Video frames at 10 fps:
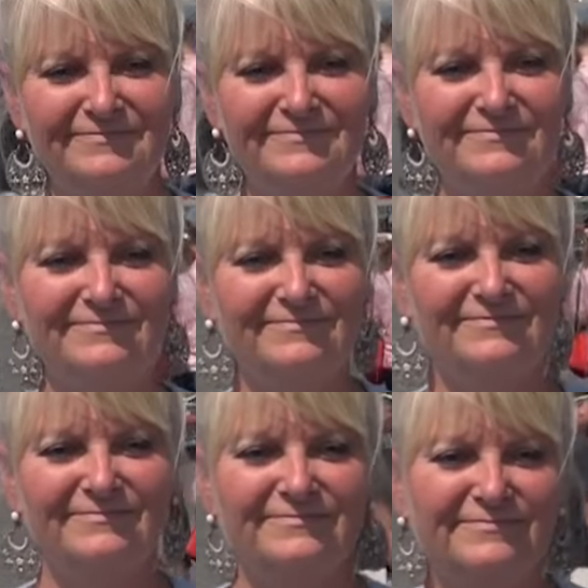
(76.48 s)

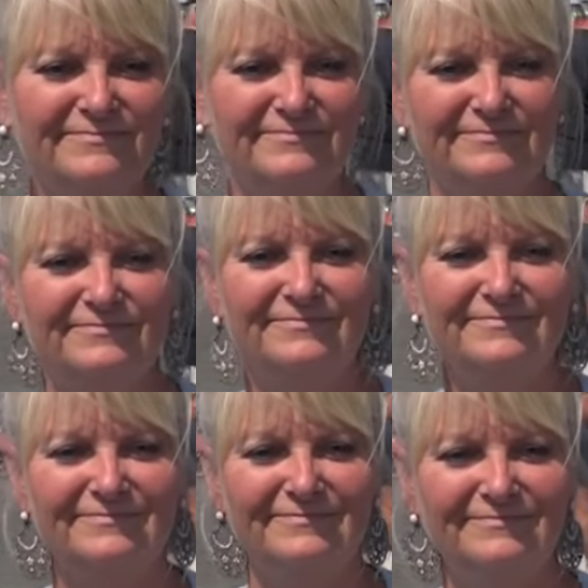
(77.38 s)

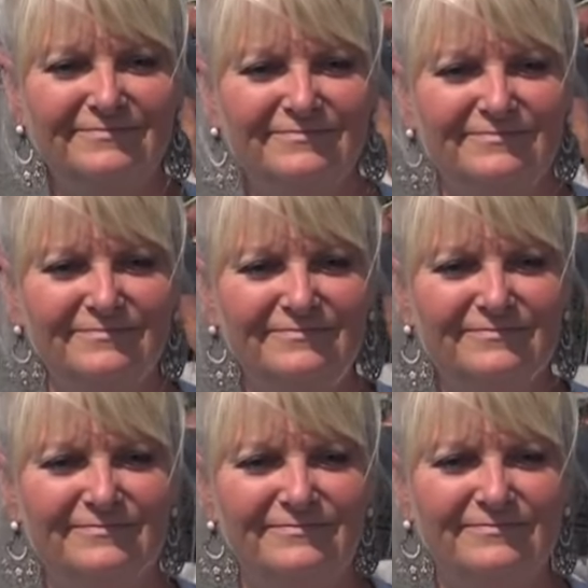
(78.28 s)

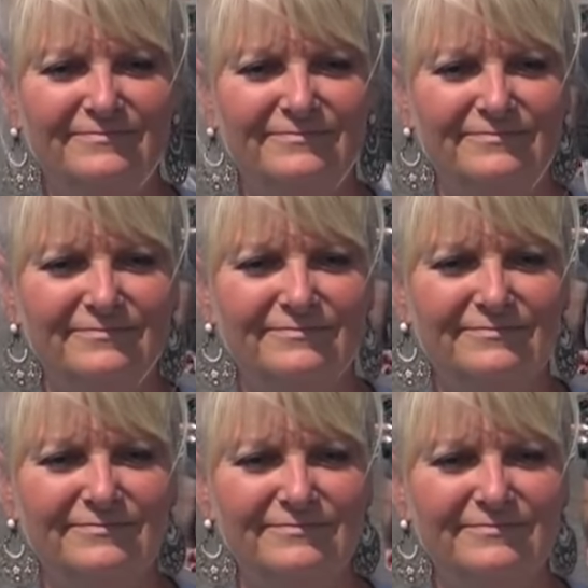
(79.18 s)

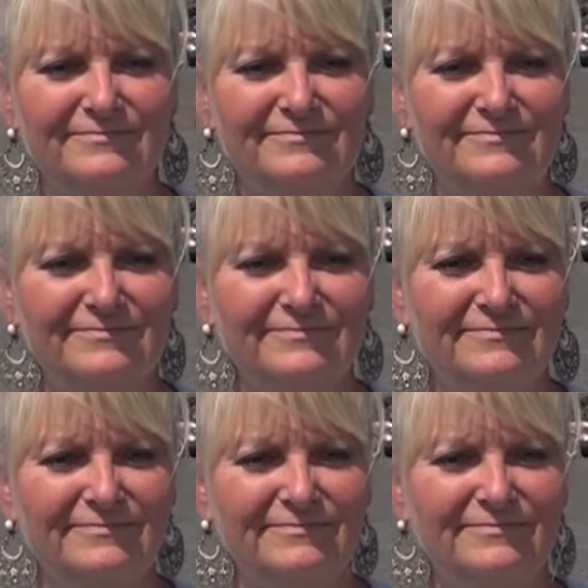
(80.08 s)

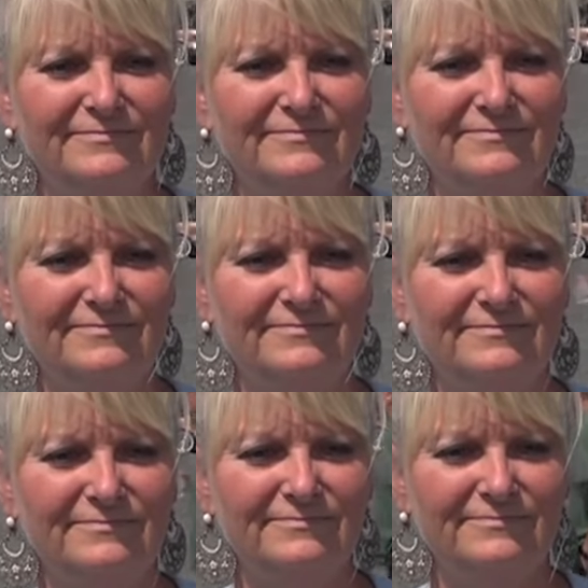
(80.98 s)

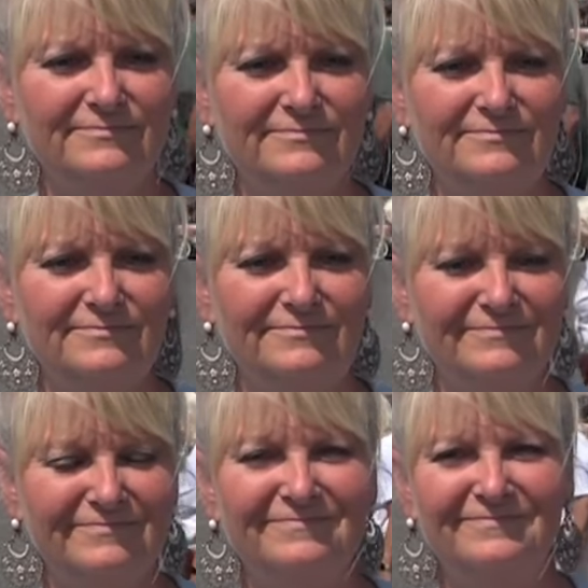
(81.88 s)

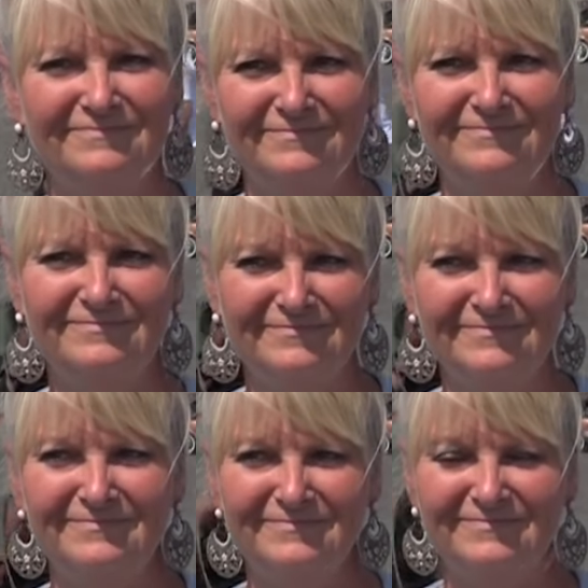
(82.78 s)

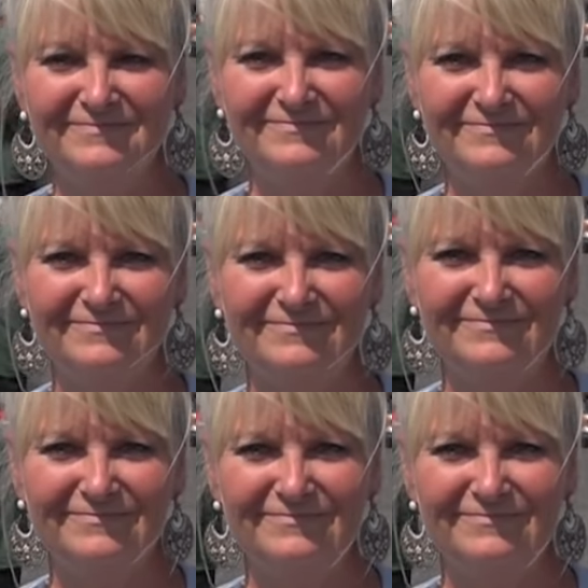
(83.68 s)
No words are spoken by the person on screen.